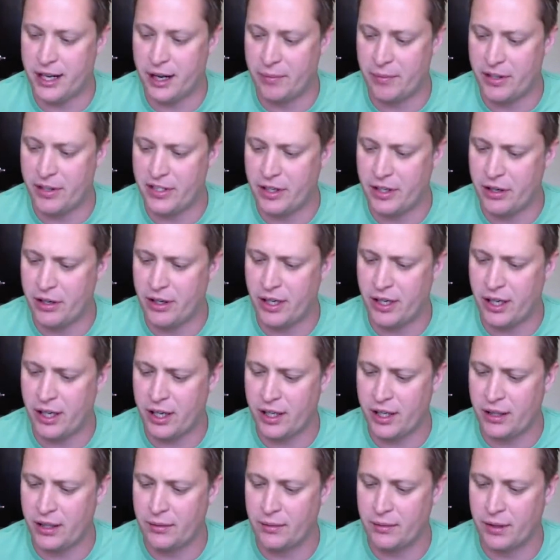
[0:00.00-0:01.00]
Is there
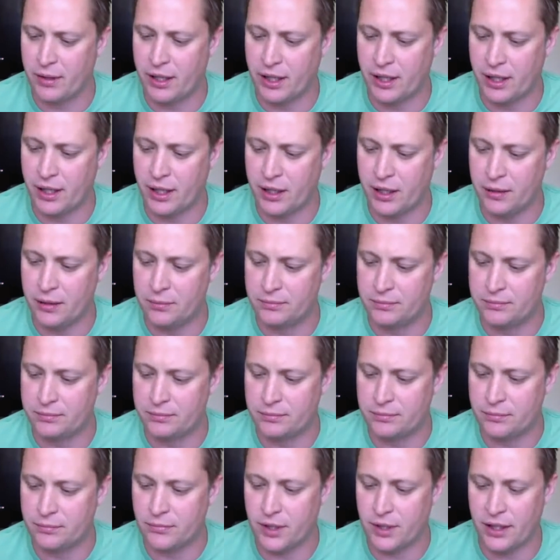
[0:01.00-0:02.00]
a
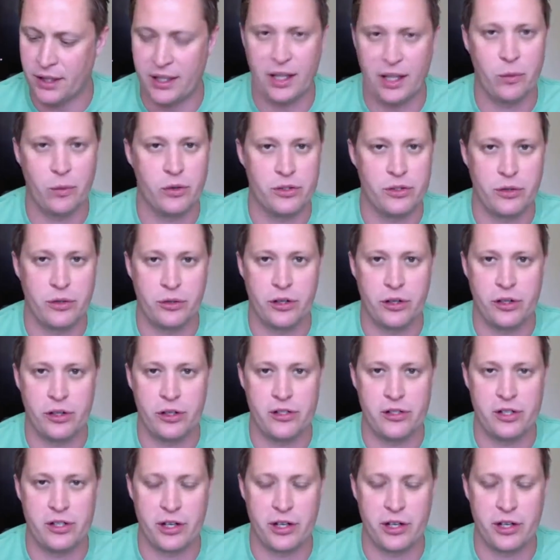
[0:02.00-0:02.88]
keyword tool you're using,